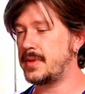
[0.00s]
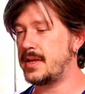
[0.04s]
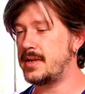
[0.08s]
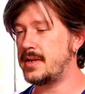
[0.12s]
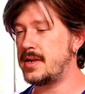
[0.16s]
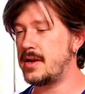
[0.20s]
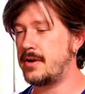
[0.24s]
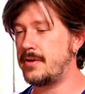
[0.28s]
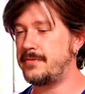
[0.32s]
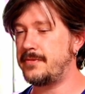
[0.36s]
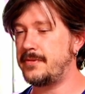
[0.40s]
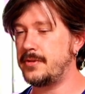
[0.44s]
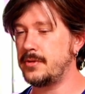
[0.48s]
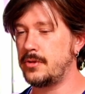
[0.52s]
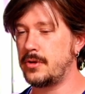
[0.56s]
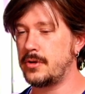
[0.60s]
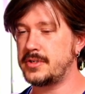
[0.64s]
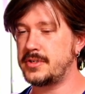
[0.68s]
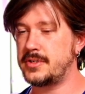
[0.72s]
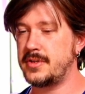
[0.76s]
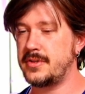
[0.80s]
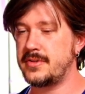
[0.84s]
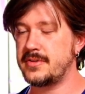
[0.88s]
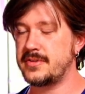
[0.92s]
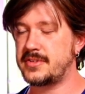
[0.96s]
Now if you look
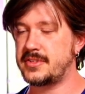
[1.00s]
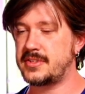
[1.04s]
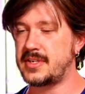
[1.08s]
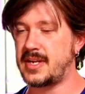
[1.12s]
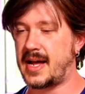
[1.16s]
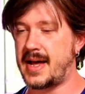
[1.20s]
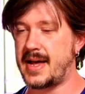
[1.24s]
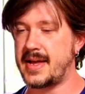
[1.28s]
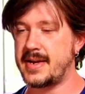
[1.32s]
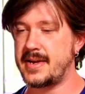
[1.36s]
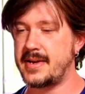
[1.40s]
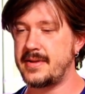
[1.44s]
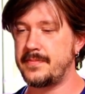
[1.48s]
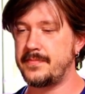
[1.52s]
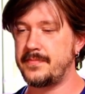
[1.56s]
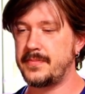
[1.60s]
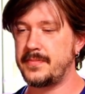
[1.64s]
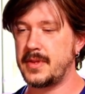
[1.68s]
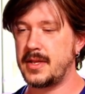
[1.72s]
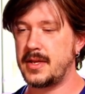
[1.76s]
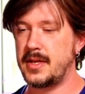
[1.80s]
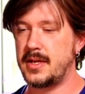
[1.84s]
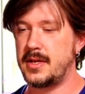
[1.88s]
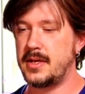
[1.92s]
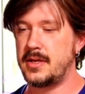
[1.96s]
to the side,
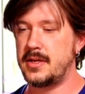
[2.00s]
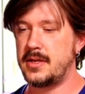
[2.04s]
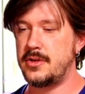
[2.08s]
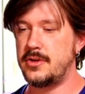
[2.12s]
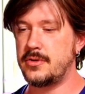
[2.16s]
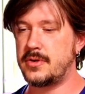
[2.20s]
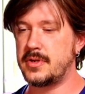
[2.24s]
you